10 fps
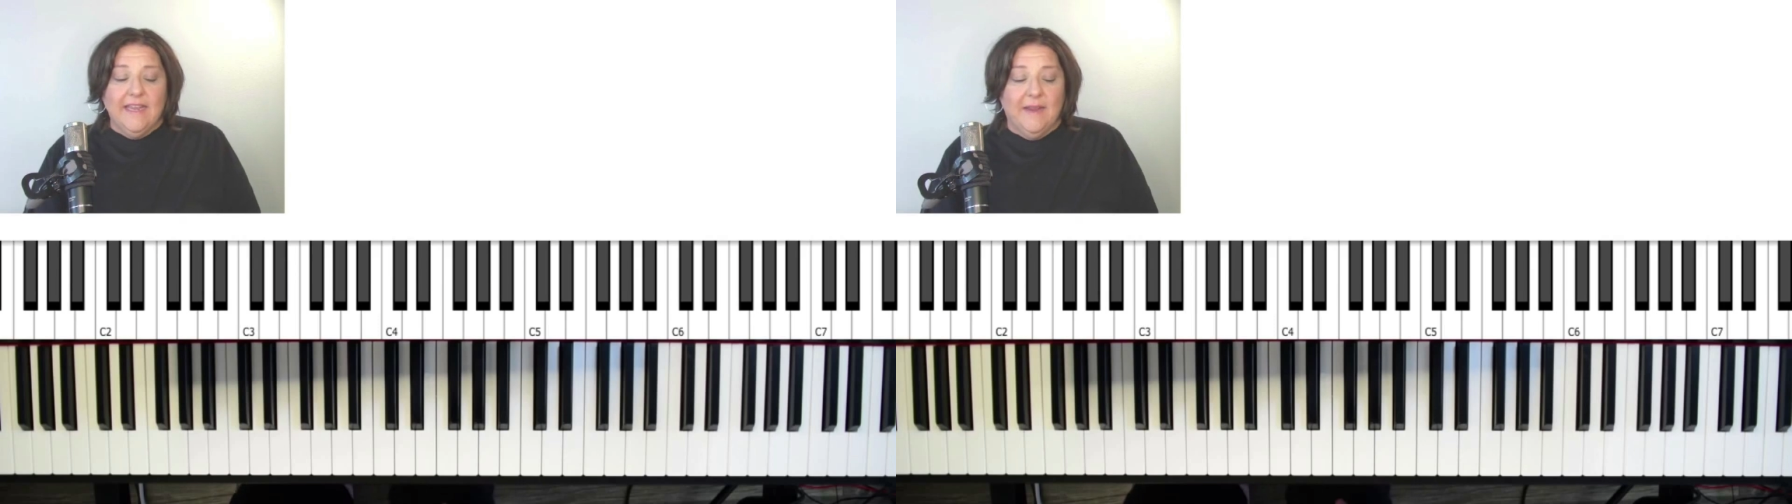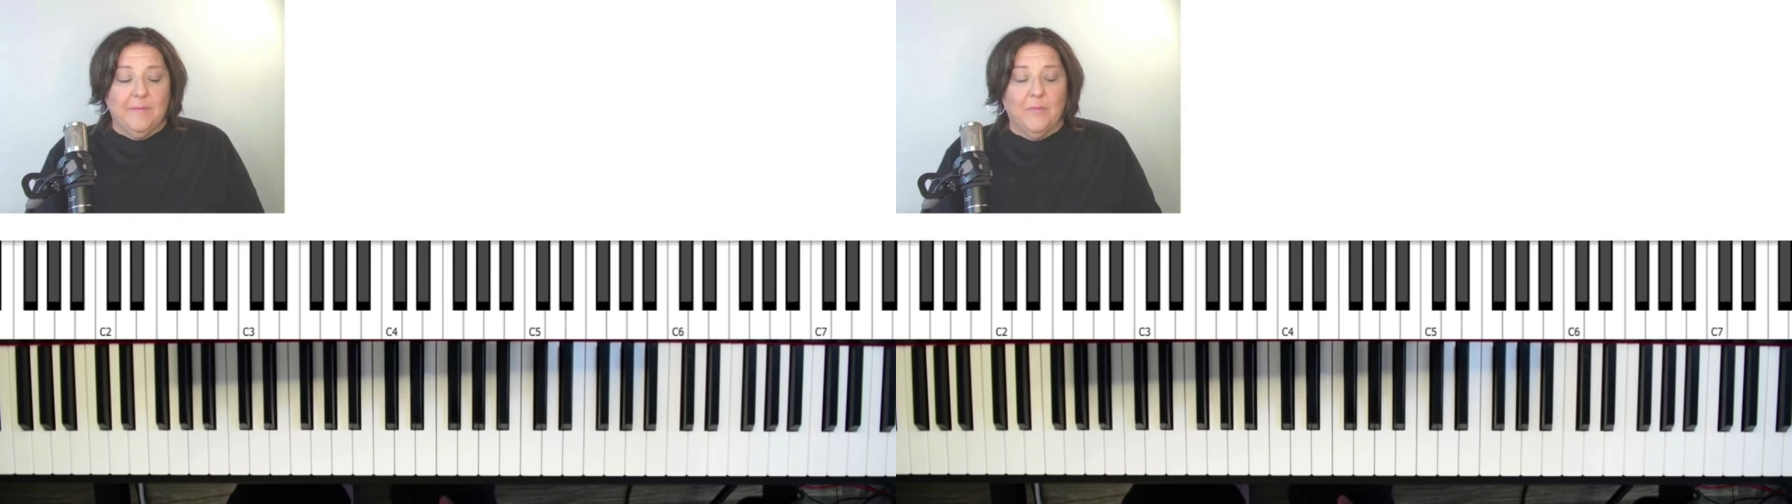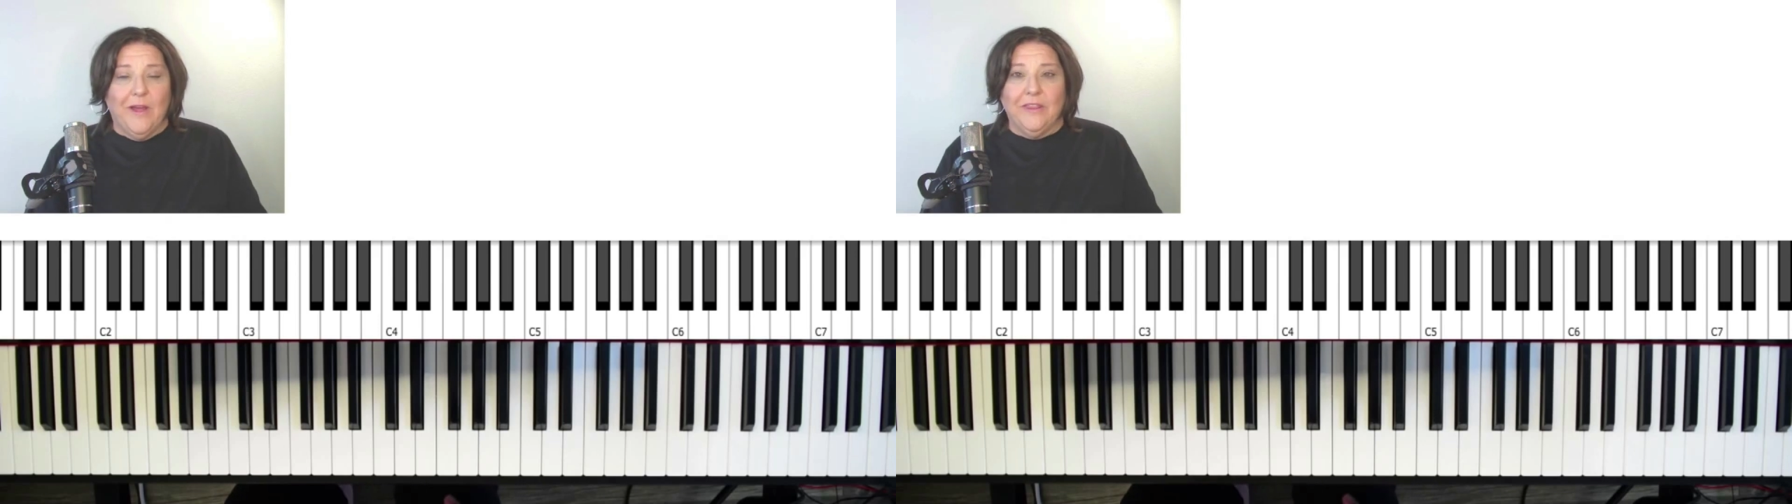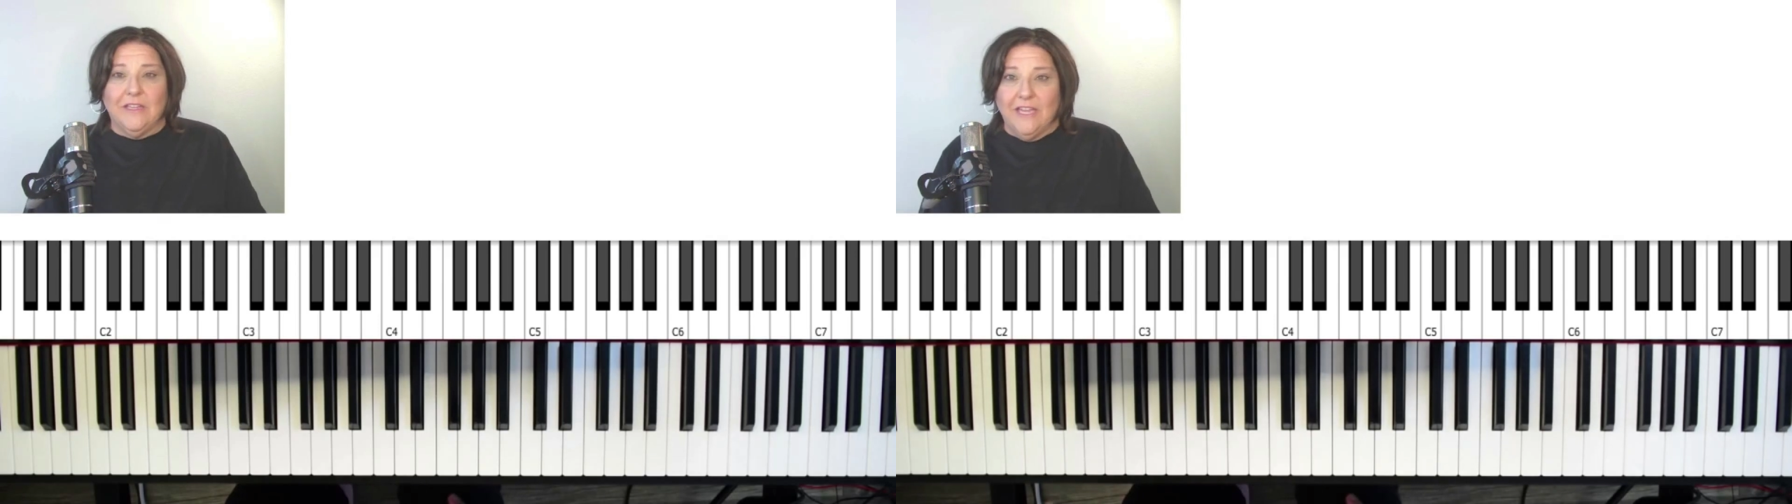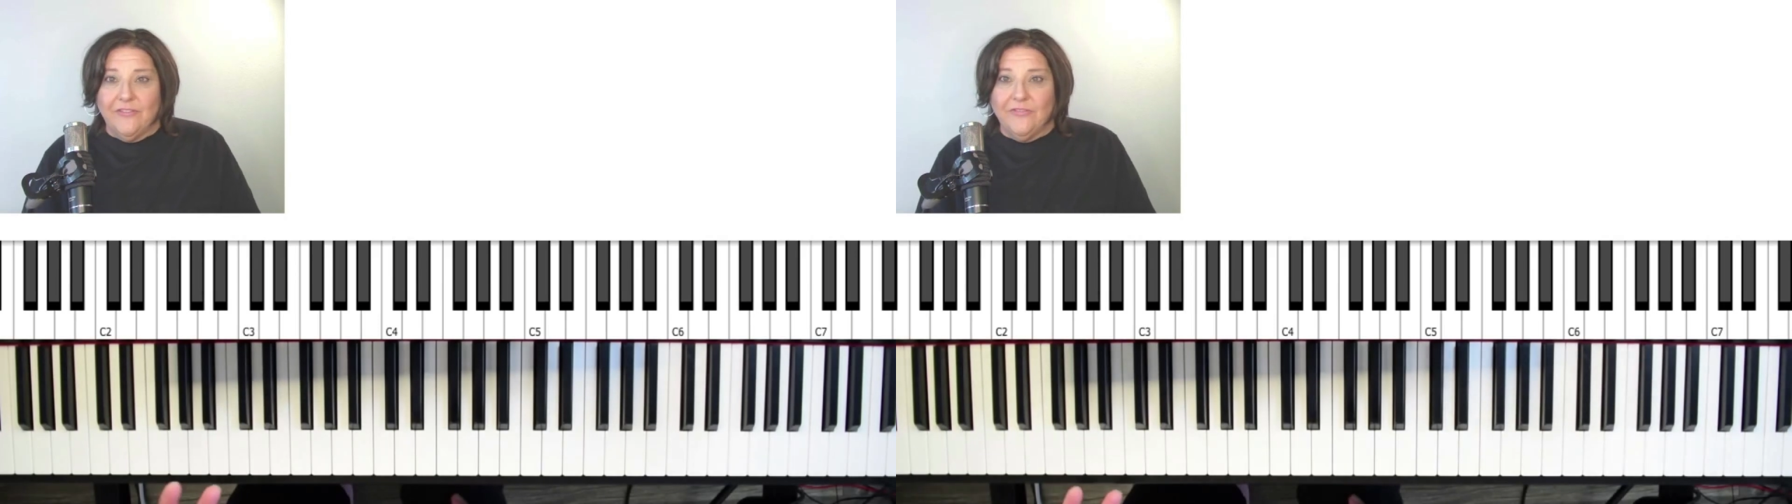while the
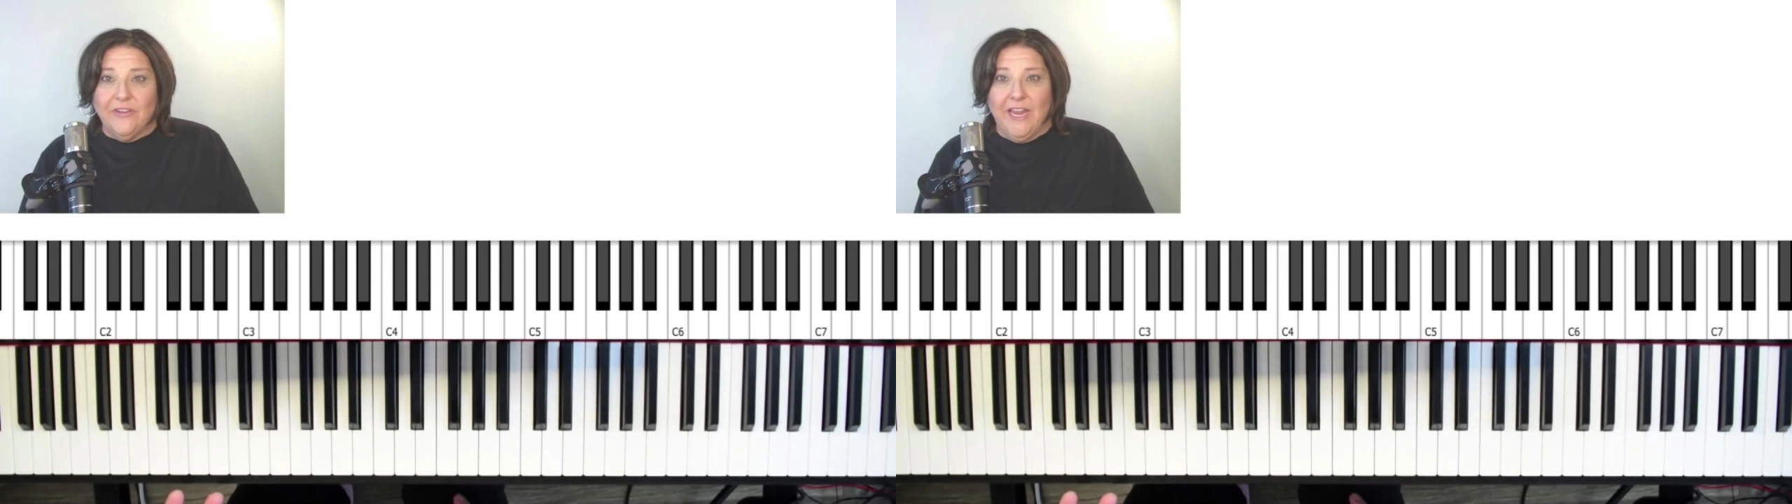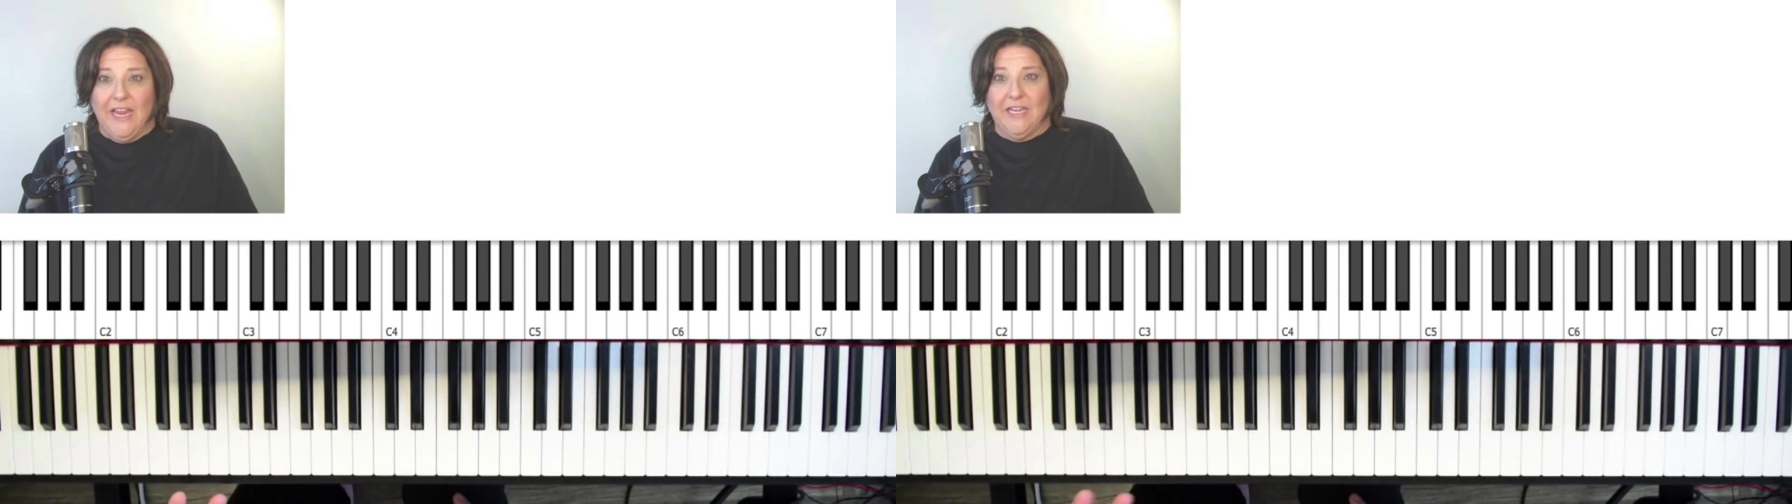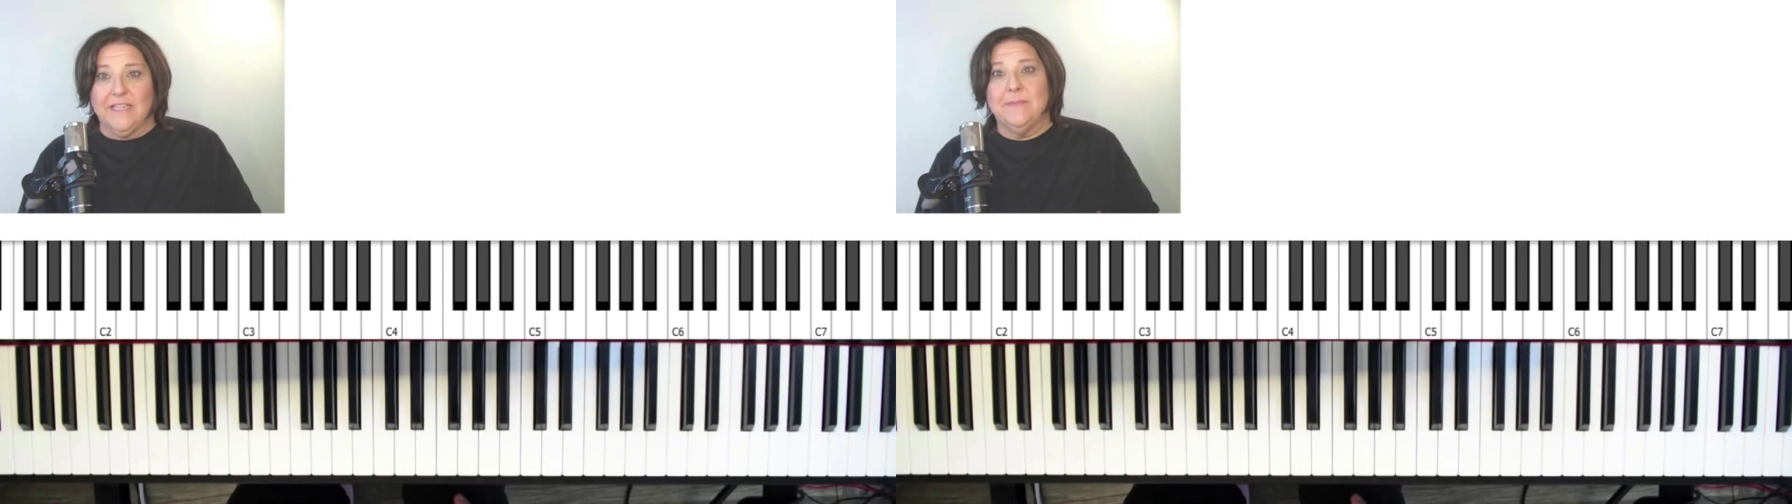left hand is